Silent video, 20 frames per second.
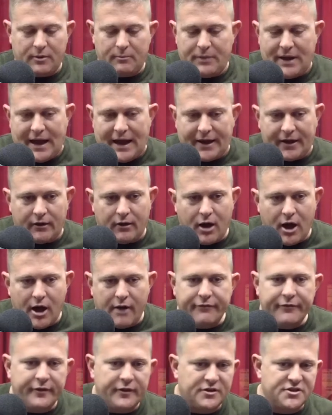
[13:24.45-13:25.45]
they're backing
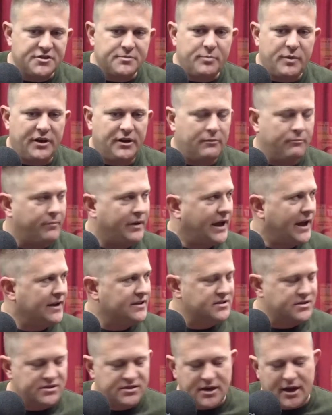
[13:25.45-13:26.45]
off or they're speeding
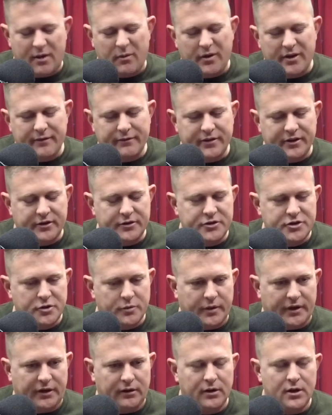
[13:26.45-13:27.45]
past this guy, whatever they're
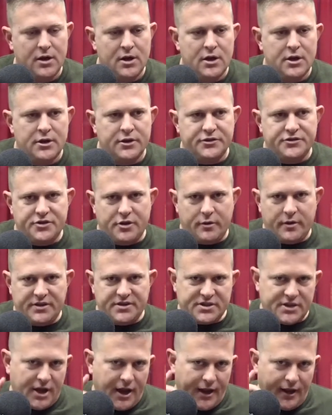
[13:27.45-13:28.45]
doing. So
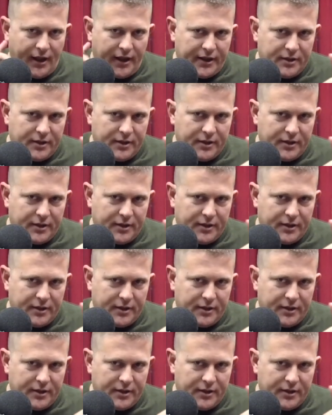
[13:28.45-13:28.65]
it's kind of